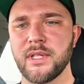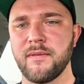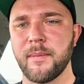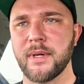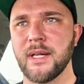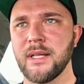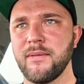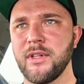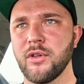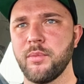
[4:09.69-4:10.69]
If I'm going to
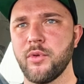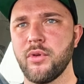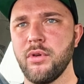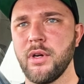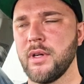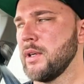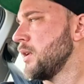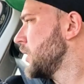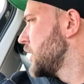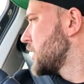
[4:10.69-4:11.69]
lift it up more,
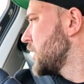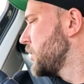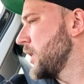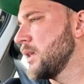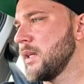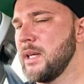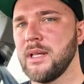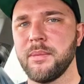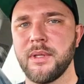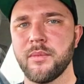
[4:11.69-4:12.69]
there's going to be a
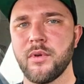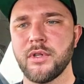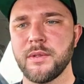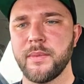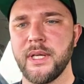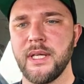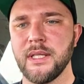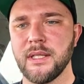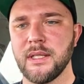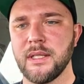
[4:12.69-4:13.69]
little bit more speed.
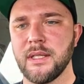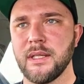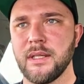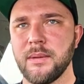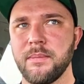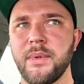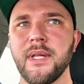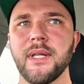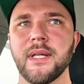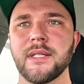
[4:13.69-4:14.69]

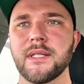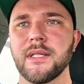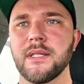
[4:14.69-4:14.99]
Brilliant.